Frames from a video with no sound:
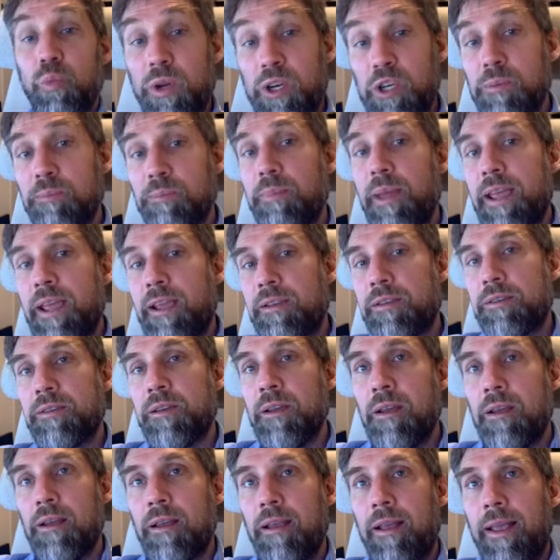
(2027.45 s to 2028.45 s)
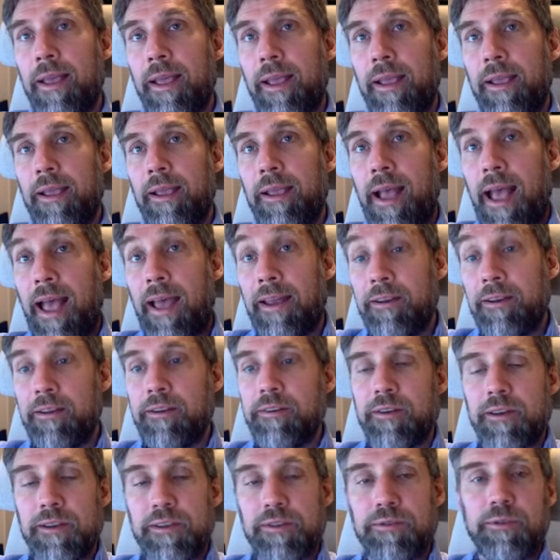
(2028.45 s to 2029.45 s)
which makes an
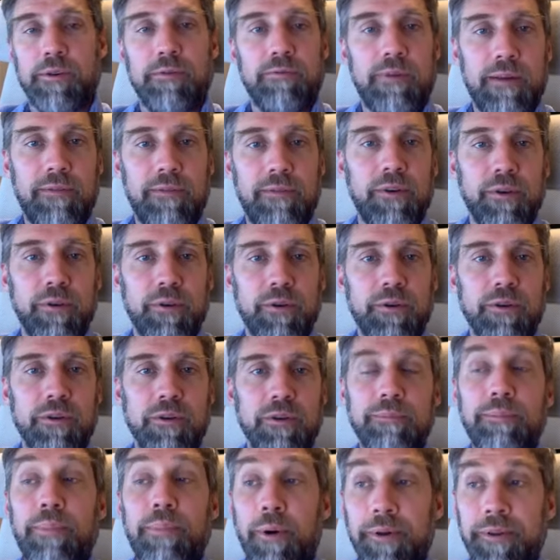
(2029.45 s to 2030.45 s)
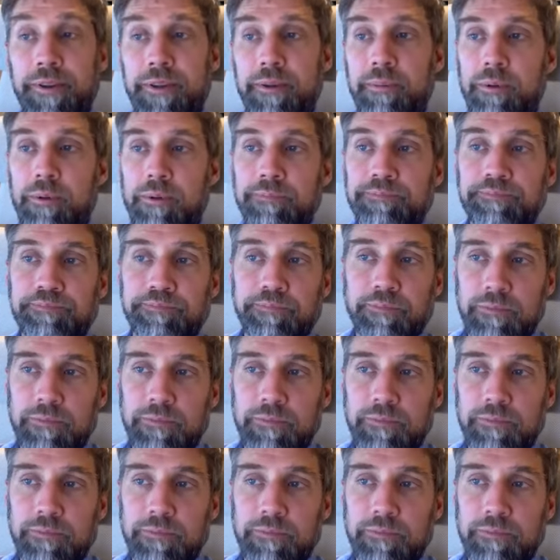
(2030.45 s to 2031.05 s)
industrial revolution possible.